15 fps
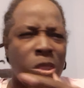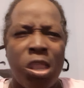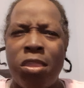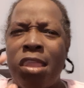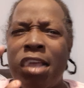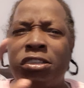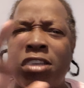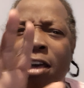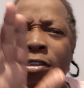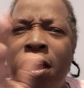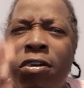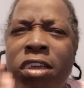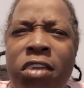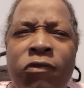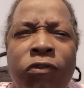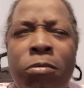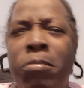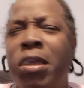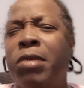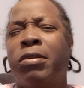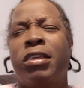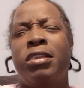That's all y'all get from
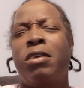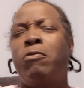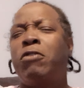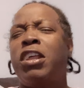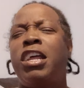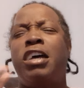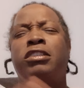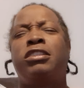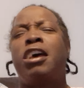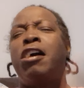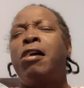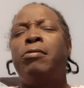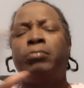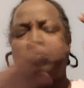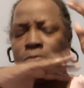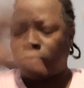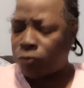me because I'm running out of time.